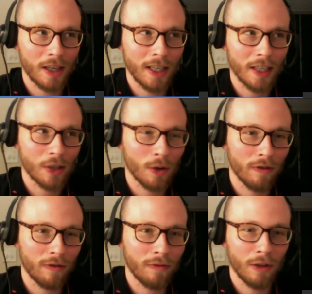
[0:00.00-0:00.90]
sort
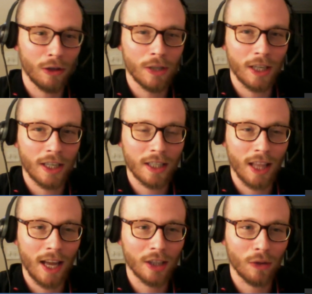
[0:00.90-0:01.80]
of losing his
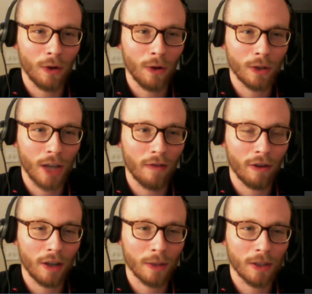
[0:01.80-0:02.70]
legs at the wrong time
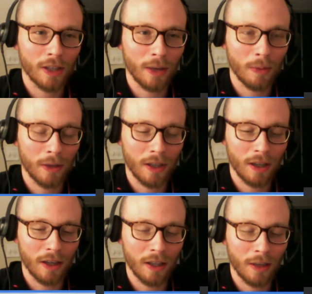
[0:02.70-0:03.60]
for us, because that would
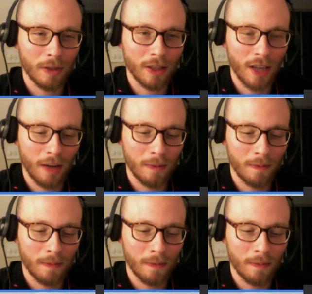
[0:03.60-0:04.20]
be sad.